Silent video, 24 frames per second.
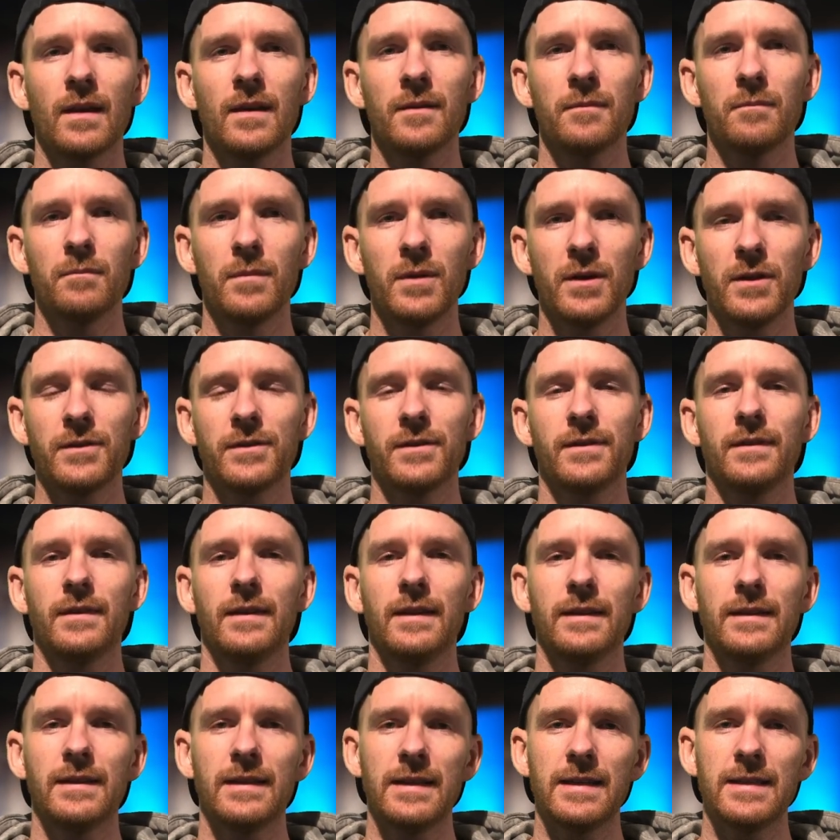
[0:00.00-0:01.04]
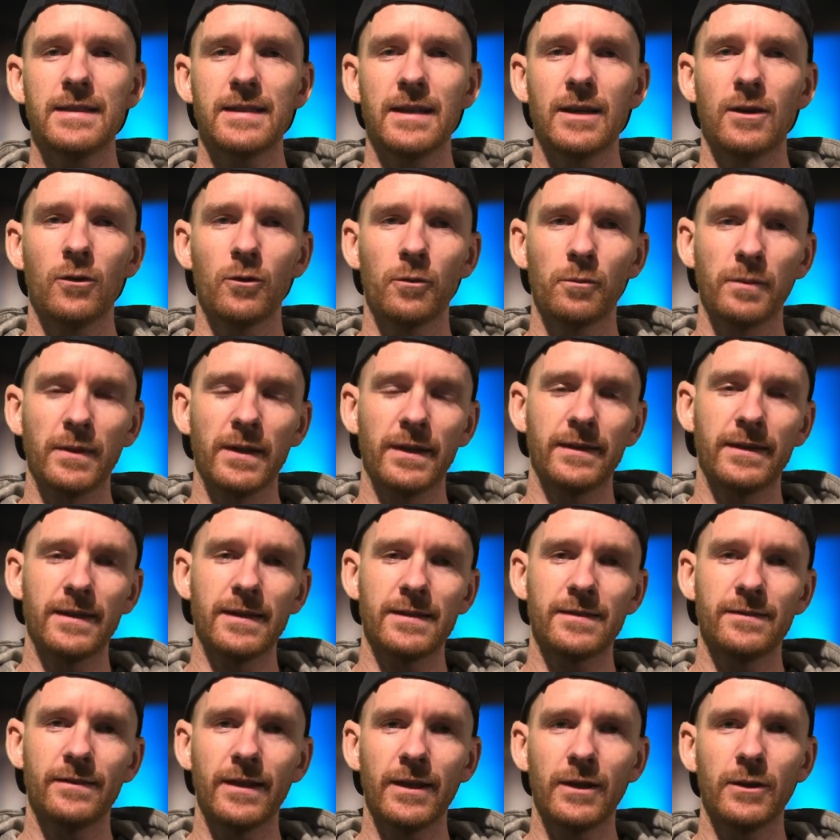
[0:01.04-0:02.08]
But at least I hope that this
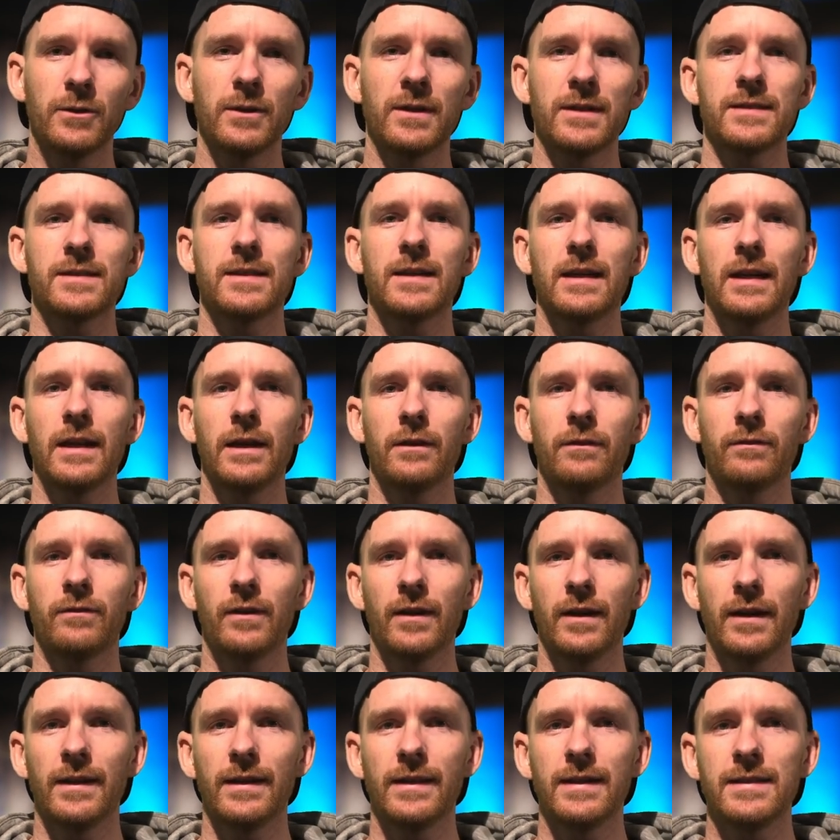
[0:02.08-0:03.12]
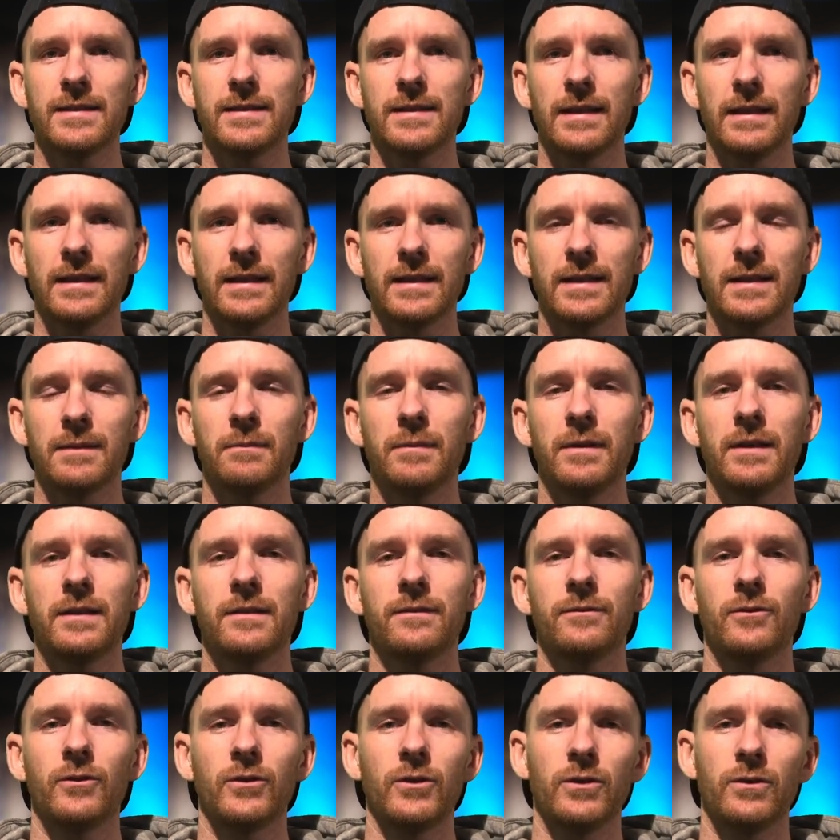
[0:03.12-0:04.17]
video has clarified this a little bit
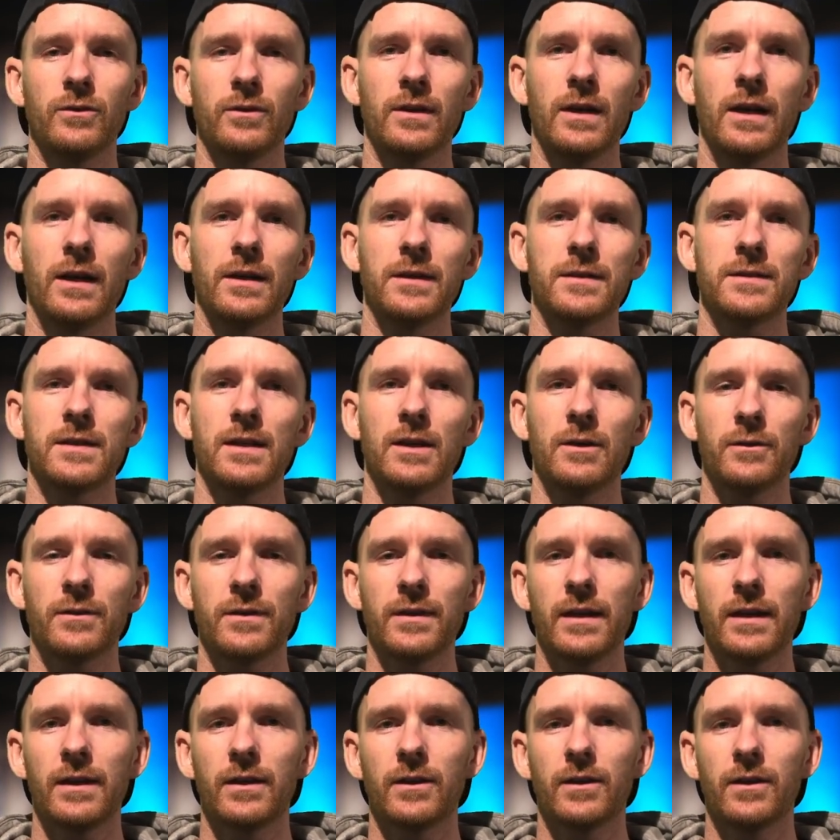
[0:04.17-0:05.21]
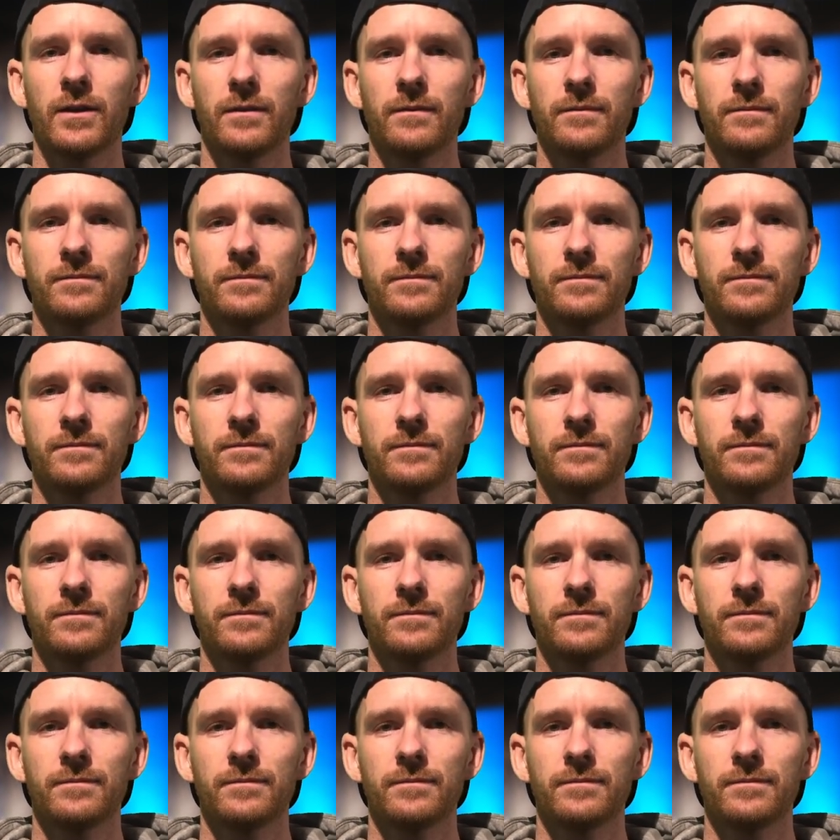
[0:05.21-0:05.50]
for you guys out there.